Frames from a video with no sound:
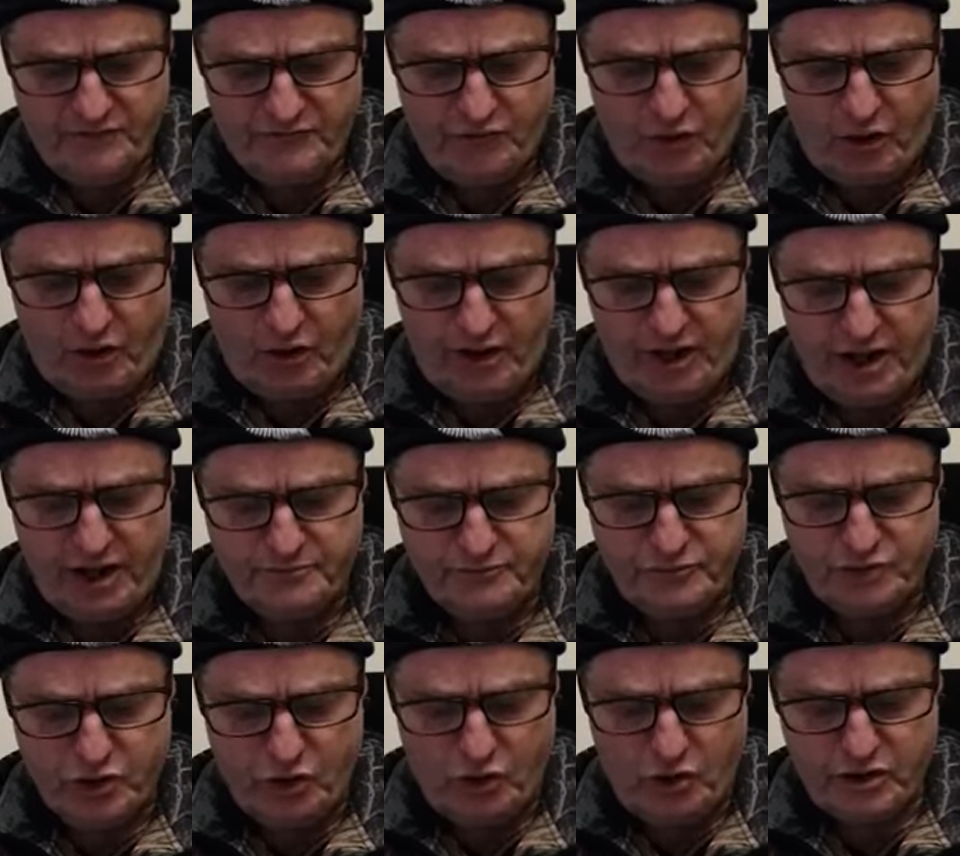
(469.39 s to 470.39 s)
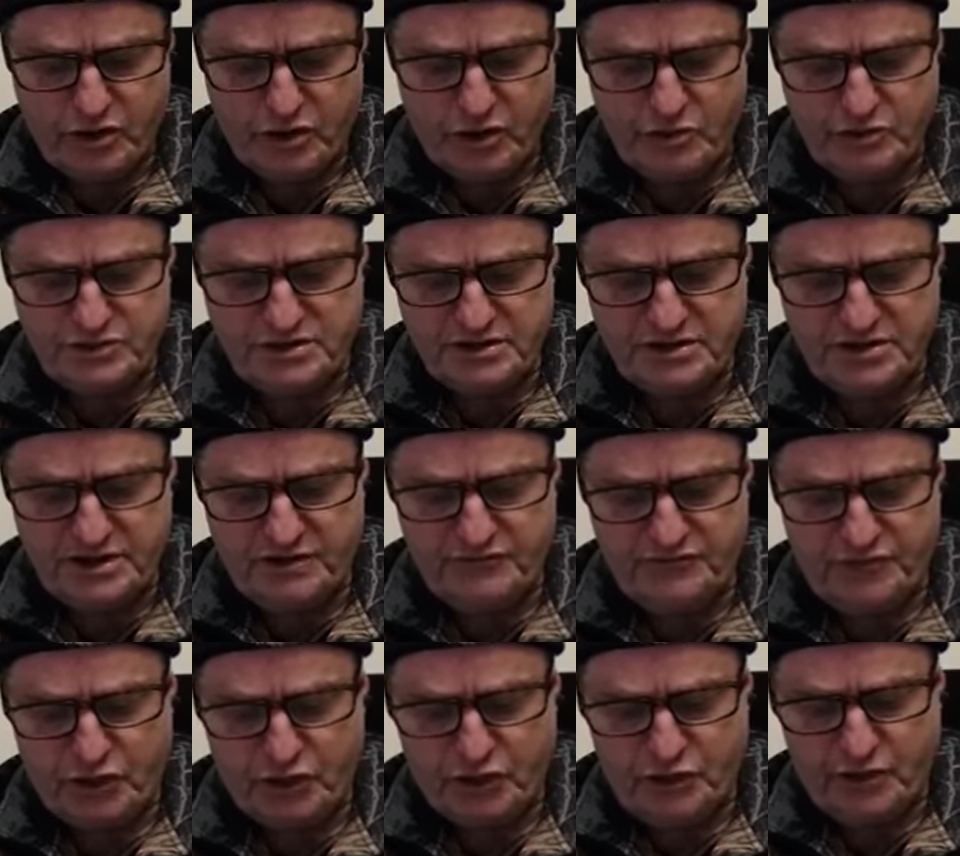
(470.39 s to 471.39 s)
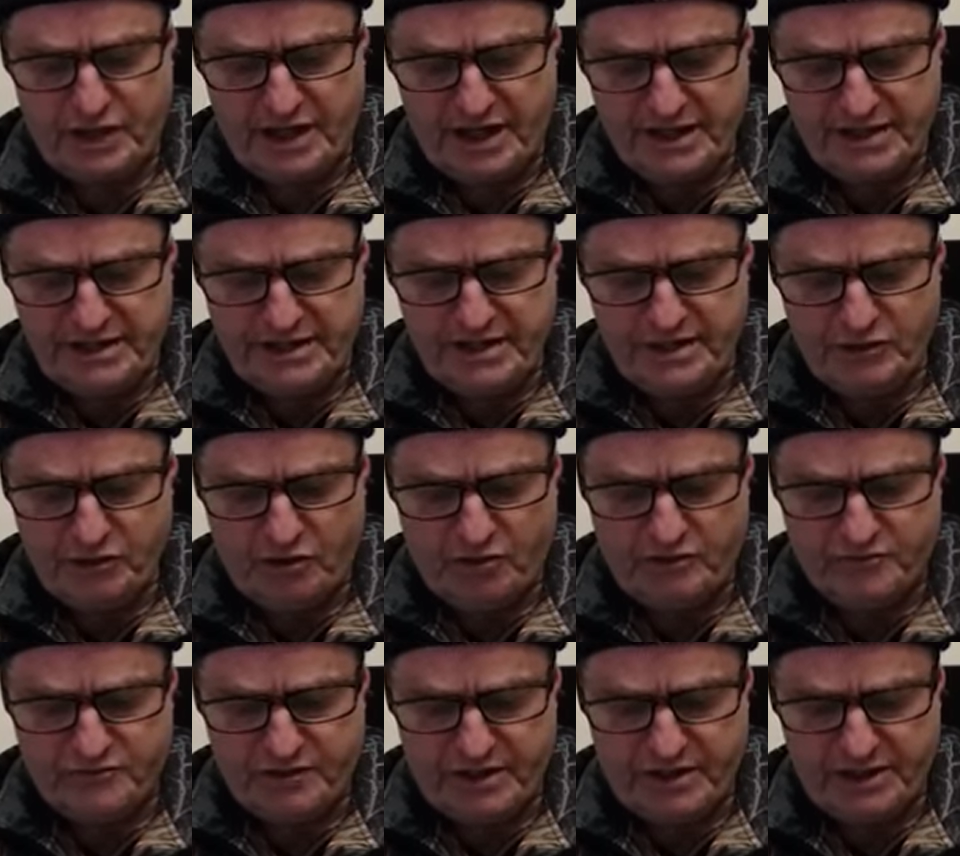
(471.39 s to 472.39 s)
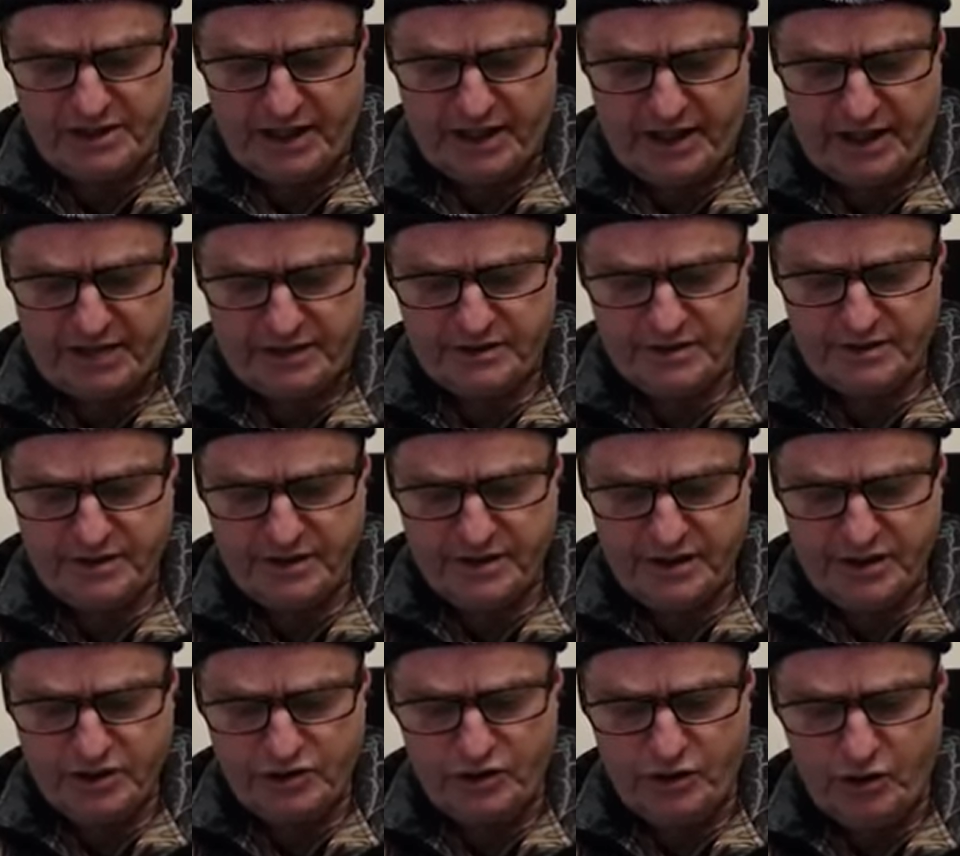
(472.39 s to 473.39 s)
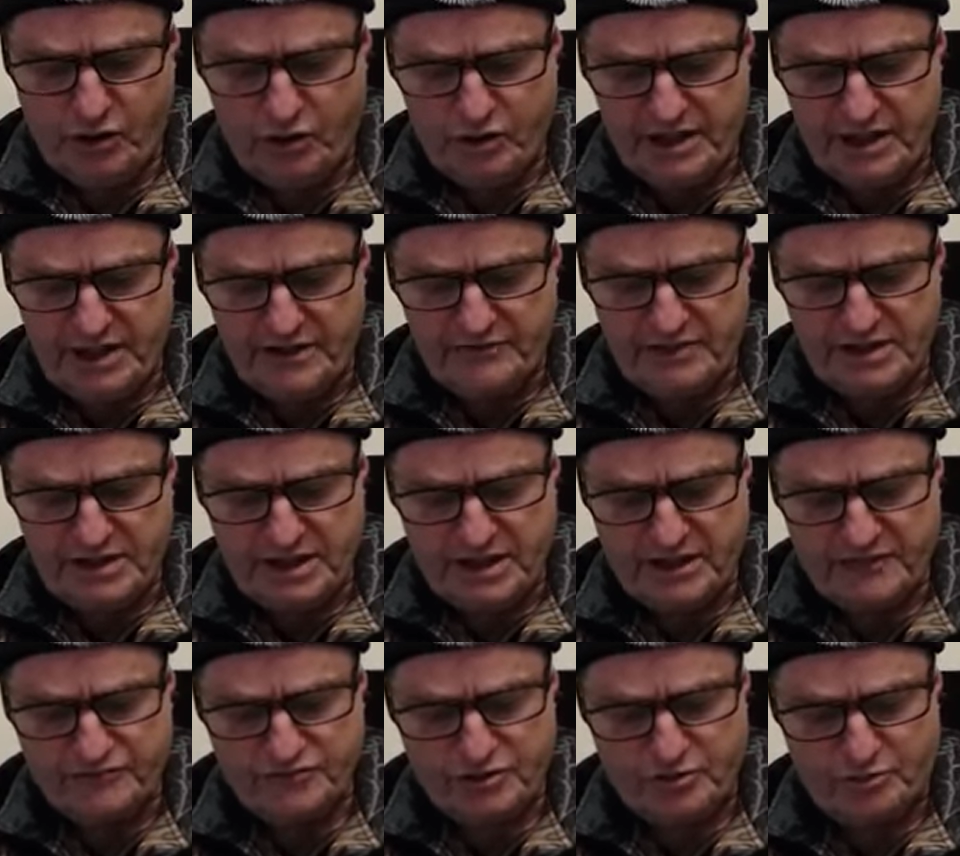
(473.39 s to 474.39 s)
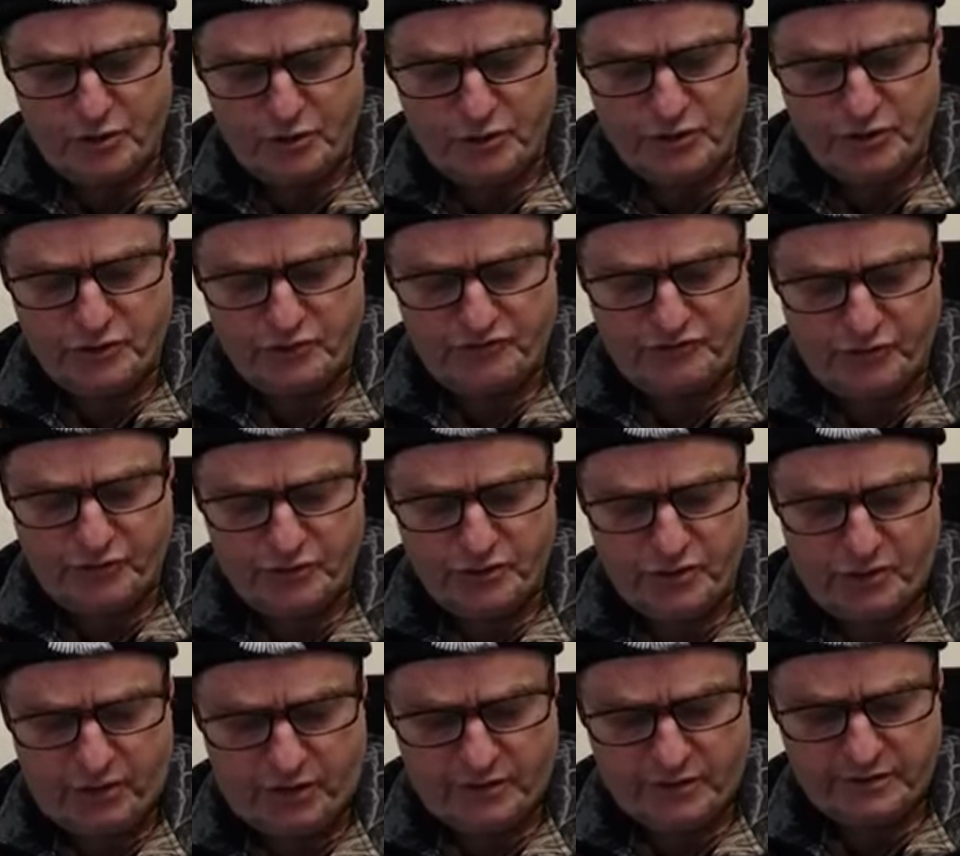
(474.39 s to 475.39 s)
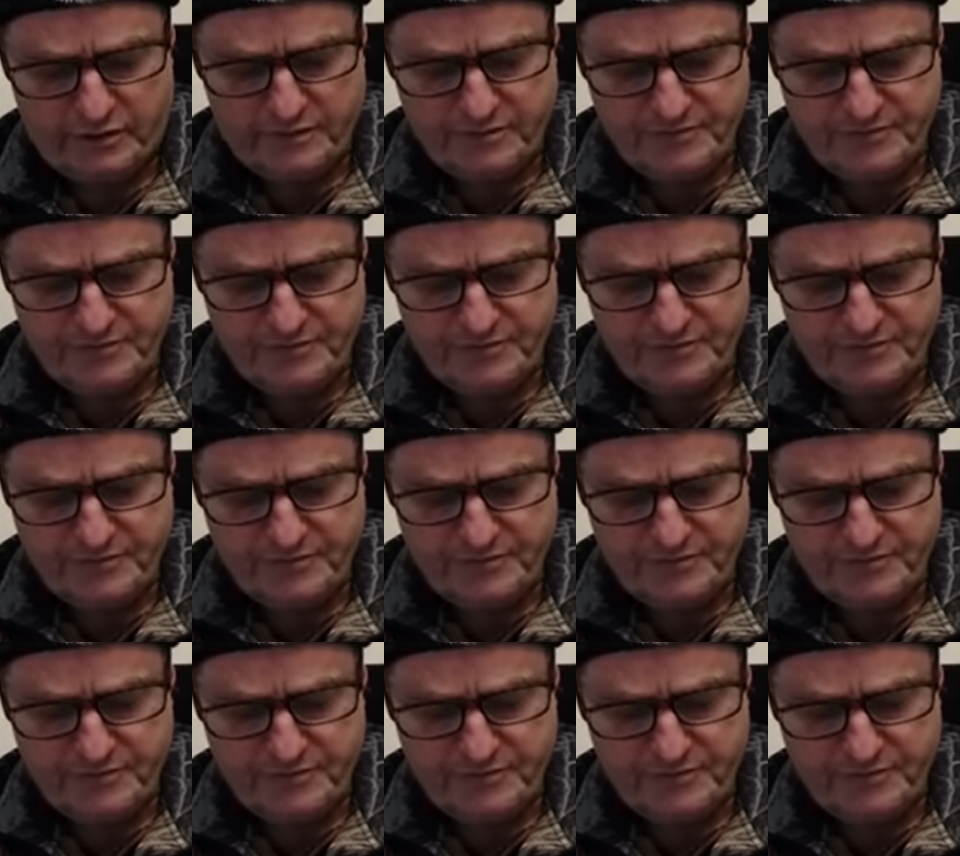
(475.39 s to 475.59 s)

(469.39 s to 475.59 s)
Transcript: For I am not going to give you any of their land, not even enough to put your foot on.